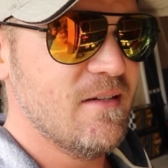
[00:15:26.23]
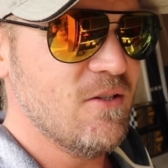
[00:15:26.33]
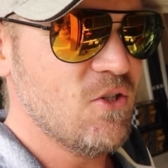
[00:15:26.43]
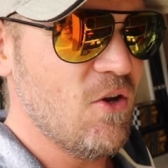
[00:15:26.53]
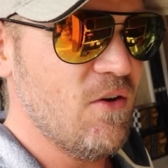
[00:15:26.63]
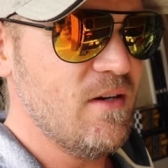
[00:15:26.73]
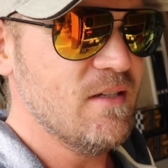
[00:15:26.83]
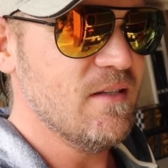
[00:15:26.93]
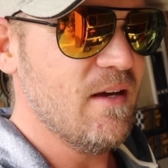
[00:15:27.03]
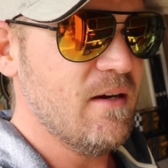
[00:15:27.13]
to turn it
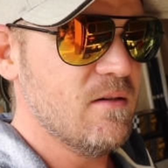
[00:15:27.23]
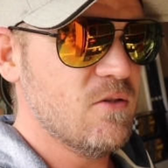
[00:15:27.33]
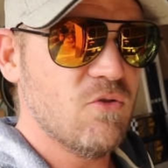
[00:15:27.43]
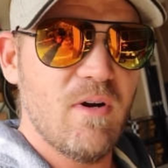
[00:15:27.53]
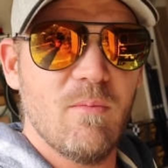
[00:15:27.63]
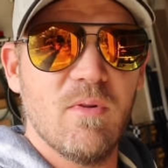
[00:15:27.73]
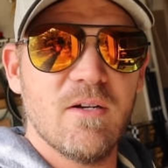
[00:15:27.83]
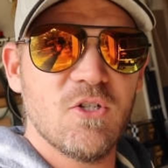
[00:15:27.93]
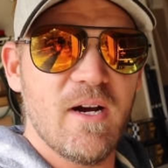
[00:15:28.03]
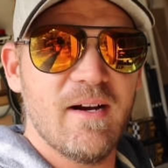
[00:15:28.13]
into that
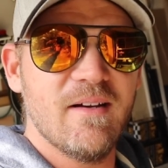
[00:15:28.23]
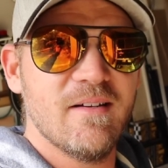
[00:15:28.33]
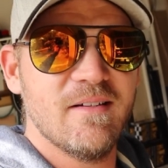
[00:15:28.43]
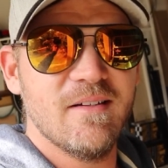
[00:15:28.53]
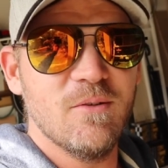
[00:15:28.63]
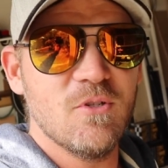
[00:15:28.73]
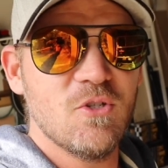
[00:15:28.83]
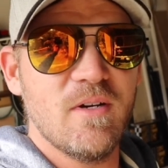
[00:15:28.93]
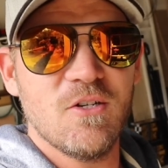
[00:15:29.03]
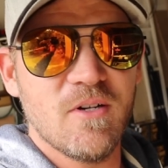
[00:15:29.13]
scrambler tracker or
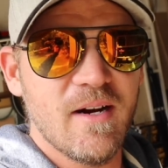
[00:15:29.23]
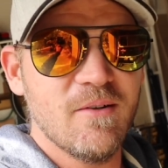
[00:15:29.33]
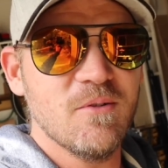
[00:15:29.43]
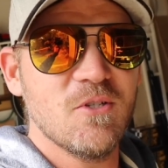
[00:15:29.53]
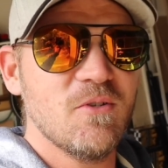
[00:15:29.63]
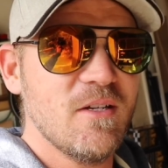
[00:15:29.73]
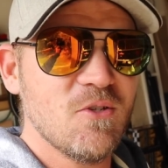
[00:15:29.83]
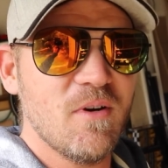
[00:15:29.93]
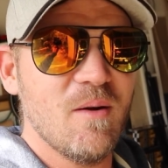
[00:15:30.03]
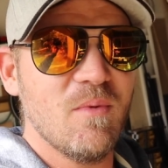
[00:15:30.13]
street tracker or street
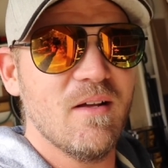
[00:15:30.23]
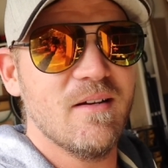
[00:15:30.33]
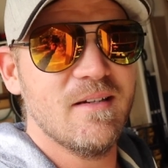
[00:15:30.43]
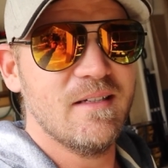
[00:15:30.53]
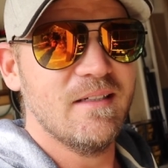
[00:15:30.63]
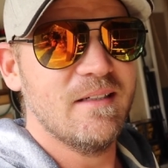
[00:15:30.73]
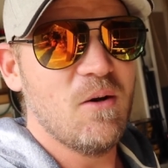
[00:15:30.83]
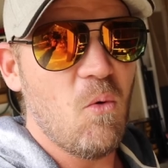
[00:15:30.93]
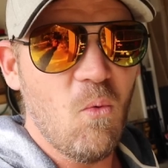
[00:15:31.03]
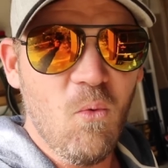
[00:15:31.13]
scrambler,
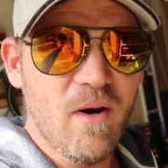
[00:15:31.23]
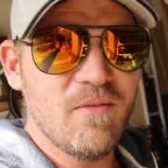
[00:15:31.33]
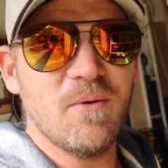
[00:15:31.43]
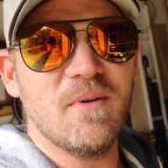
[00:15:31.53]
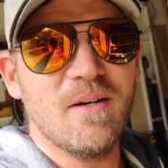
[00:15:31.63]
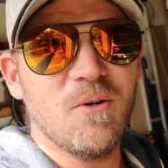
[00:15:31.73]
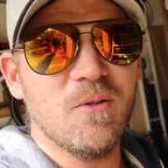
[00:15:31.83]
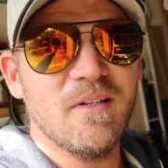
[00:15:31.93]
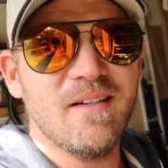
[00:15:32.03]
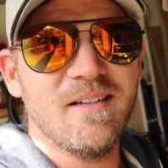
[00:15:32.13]
whatever you want to
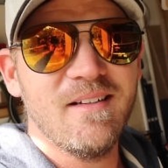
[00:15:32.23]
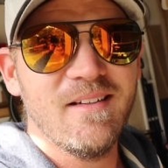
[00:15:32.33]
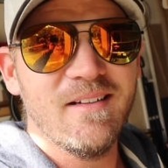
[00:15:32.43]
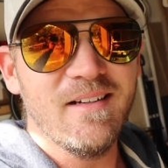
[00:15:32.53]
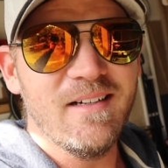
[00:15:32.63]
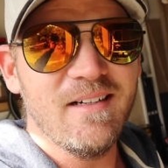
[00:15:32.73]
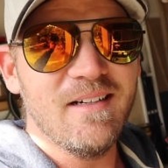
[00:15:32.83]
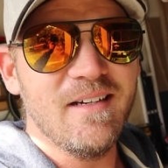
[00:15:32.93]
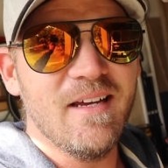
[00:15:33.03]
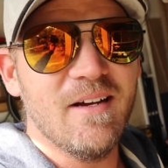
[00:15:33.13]
call it.
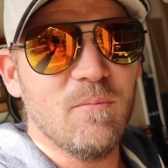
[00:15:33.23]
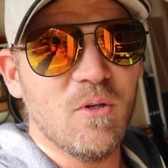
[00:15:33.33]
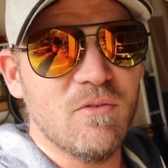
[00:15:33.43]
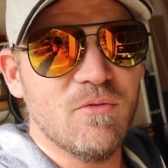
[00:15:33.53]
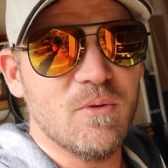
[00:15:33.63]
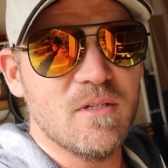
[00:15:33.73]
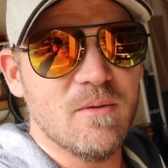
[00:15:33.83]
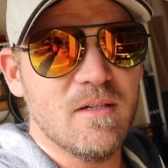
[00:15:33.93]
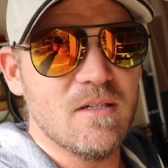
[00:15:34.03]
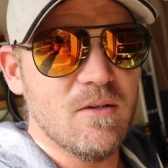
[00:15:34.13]
Uh, yeah, I'm looking forward
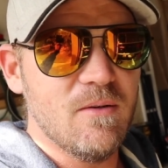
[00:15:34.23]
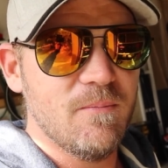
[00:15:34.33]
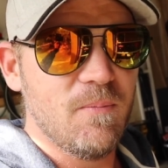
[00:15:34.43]
to it. So